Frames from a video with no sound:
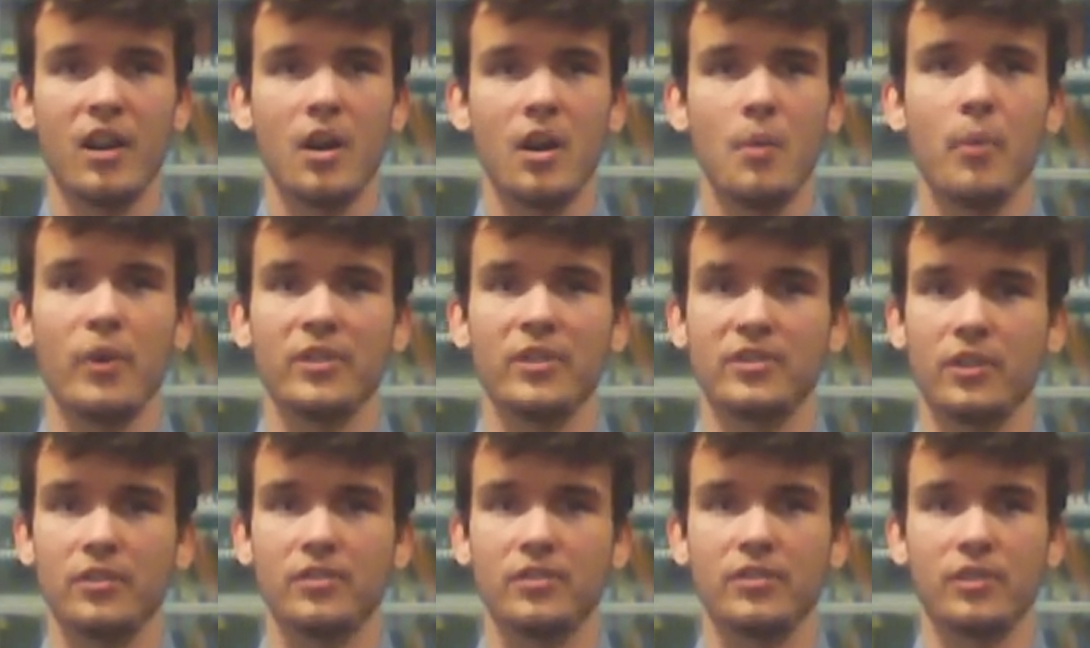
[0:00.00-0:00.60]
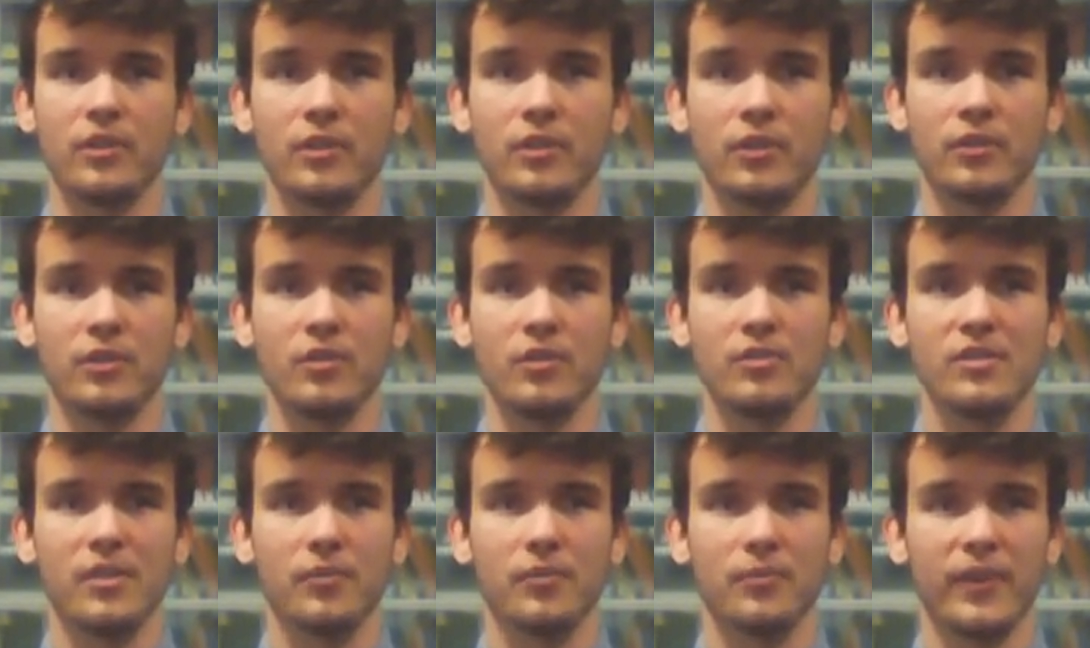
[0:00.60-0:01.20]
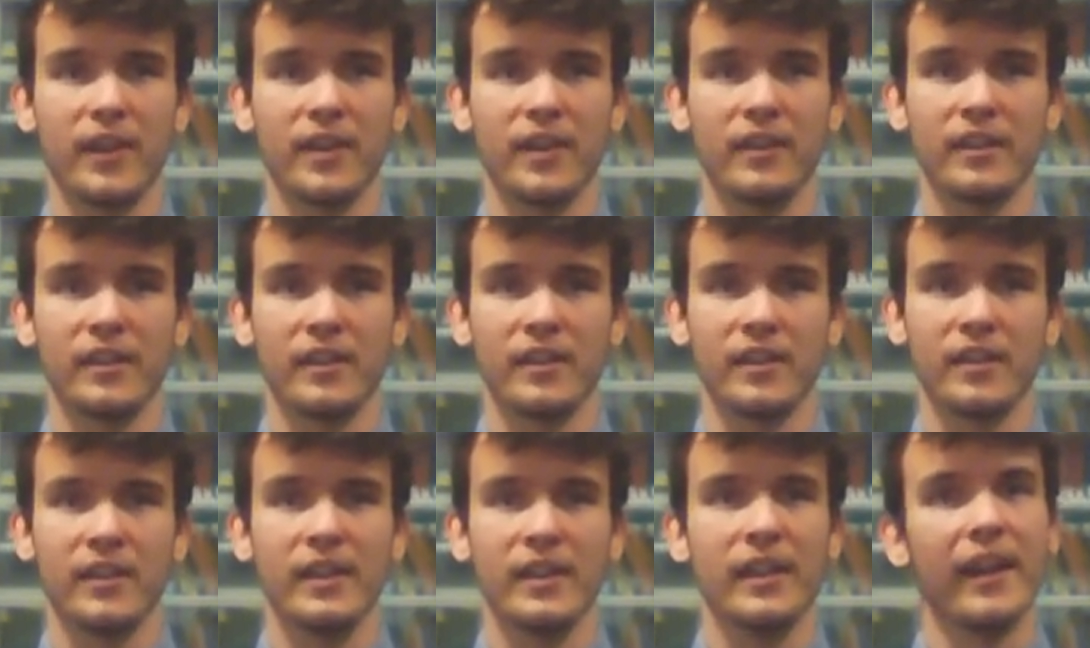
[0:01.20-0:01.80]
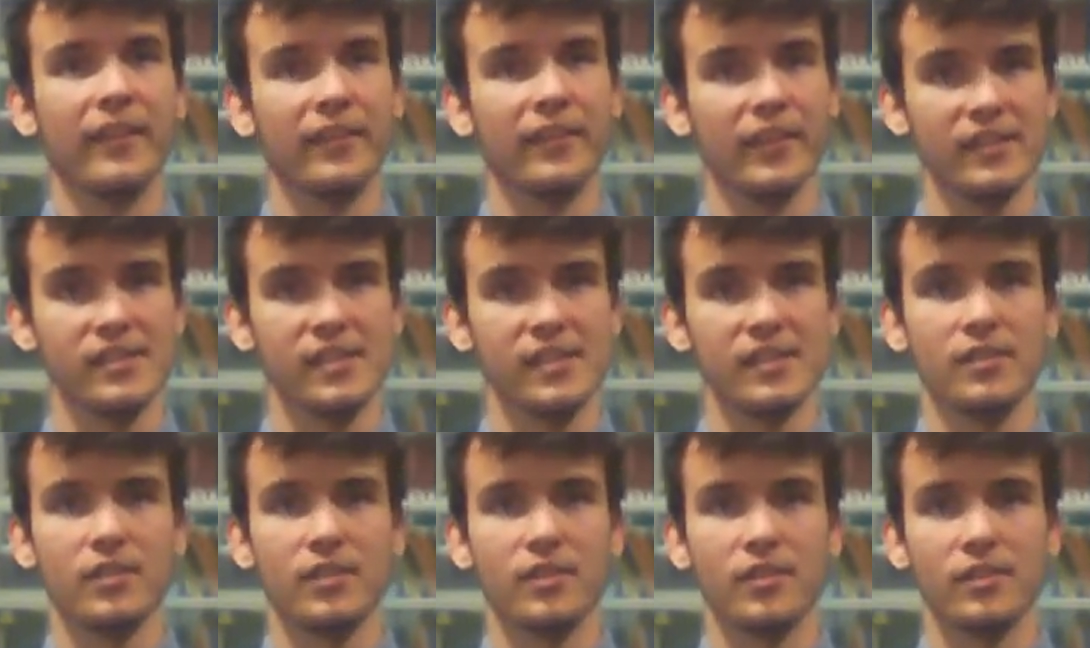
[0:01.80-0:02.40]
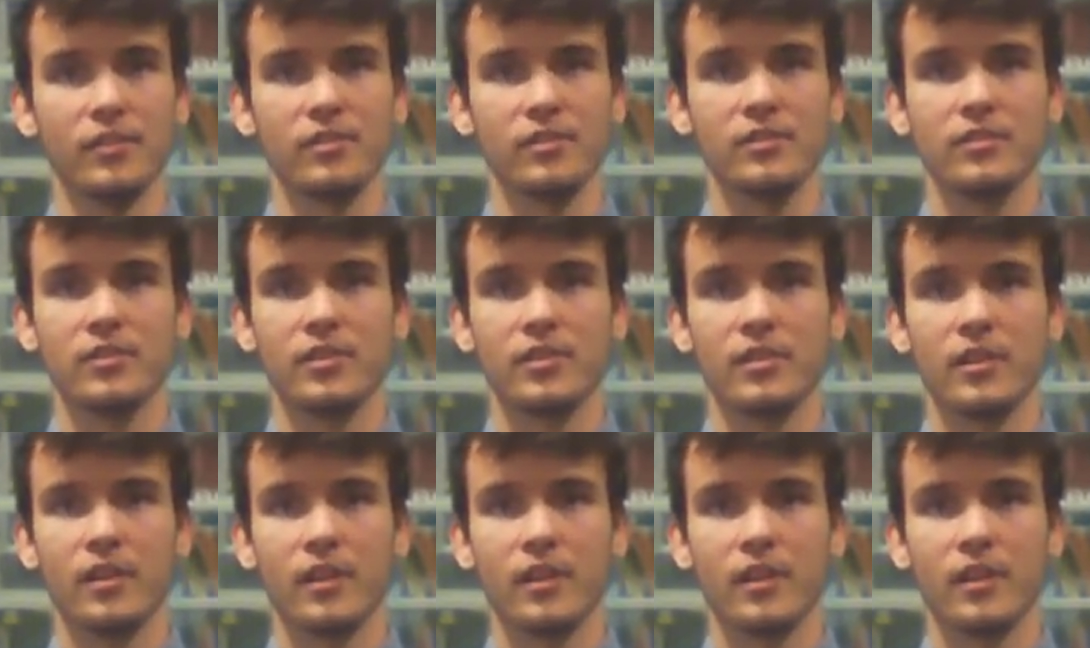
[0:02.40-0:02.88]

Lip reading: but is also user-friendly and easy to use.